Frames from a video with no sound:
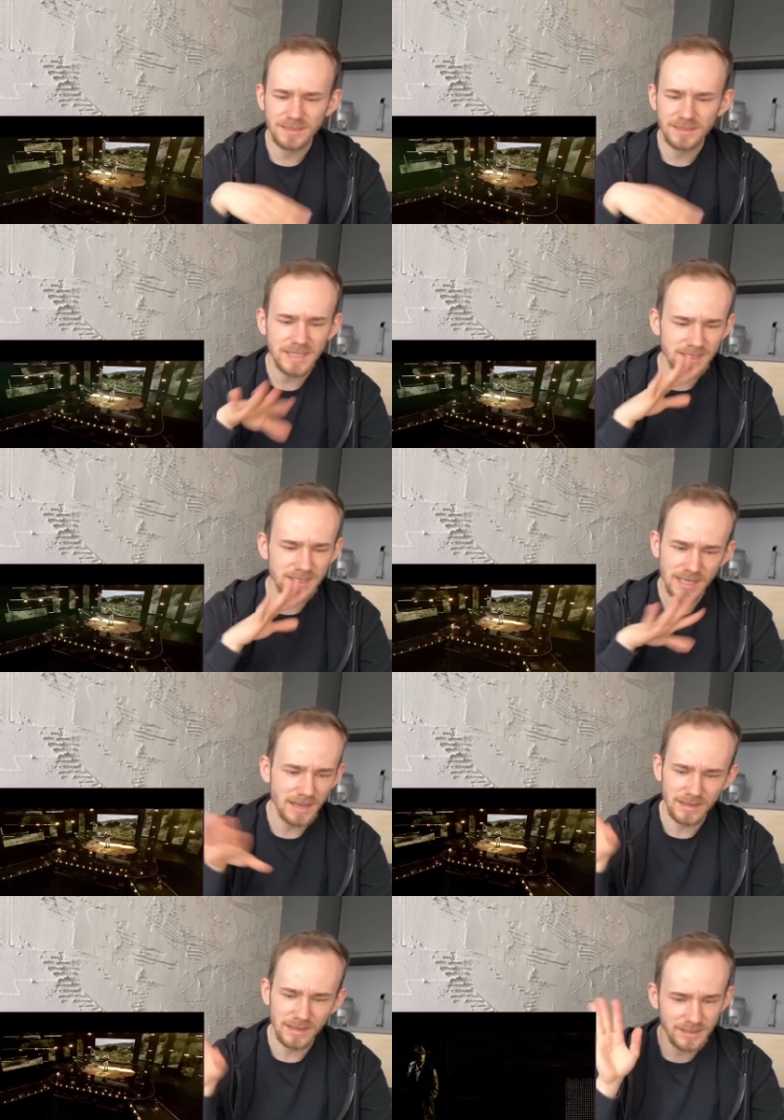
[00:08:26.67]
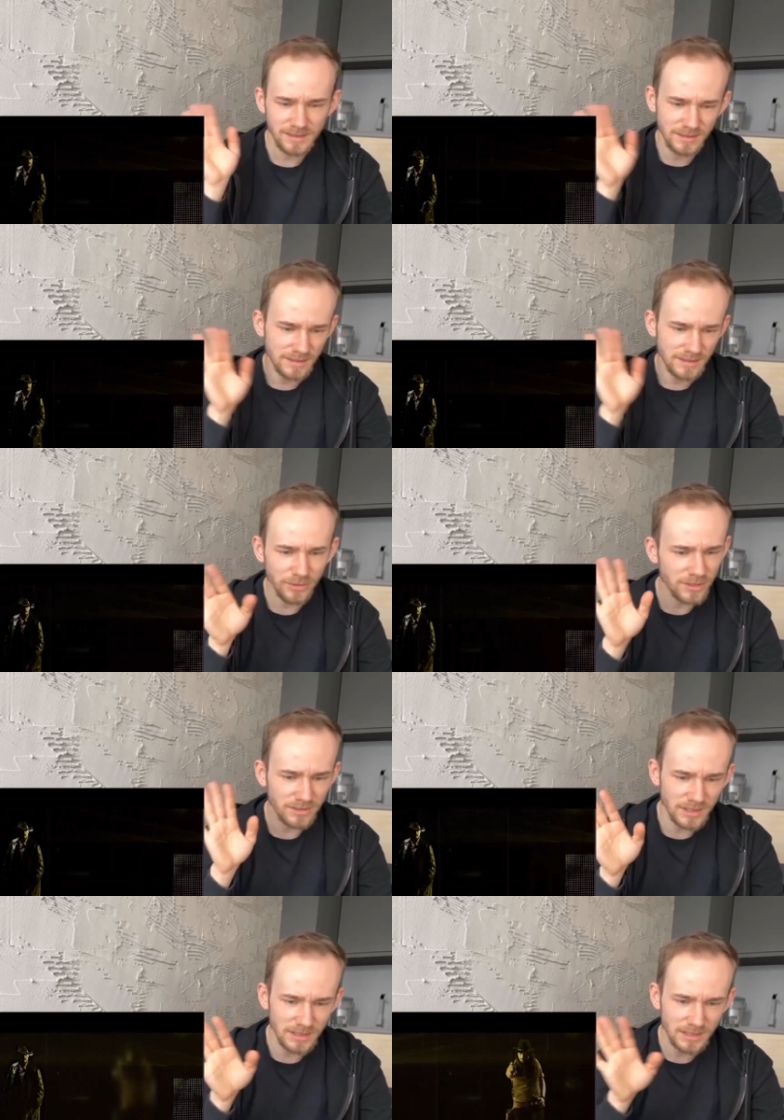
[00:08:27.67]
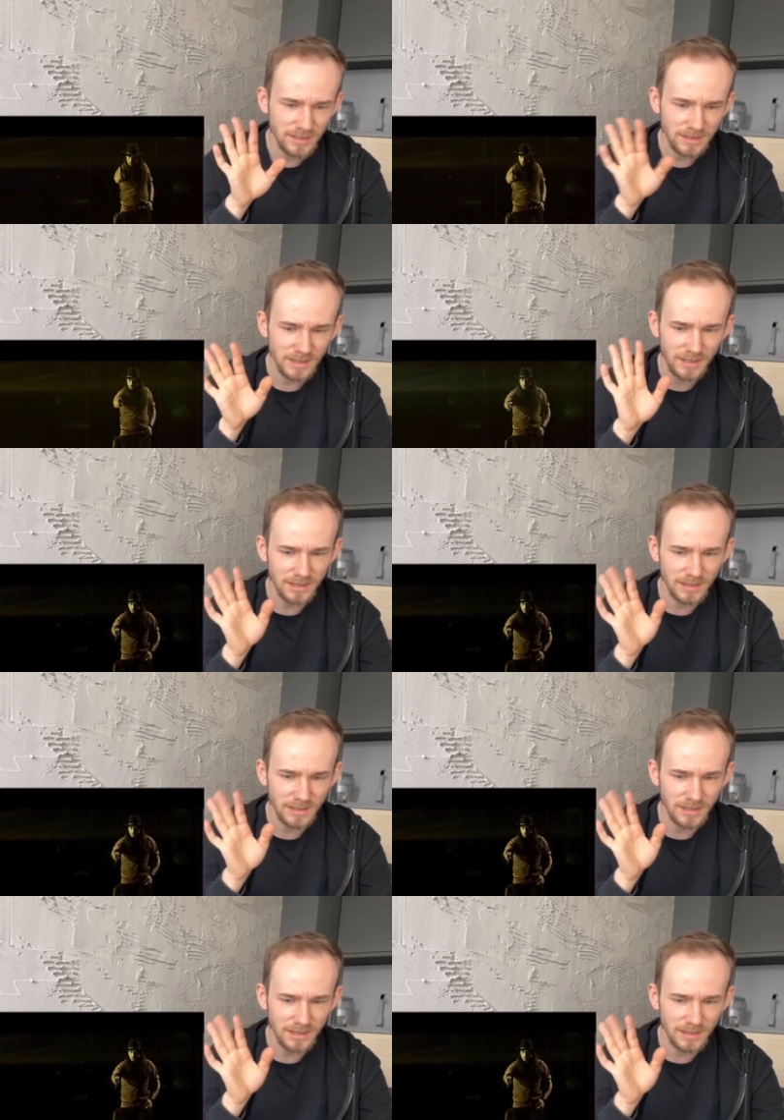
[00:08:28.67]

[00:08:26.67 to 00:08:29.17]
let's cut it. Like, we don't need it. No.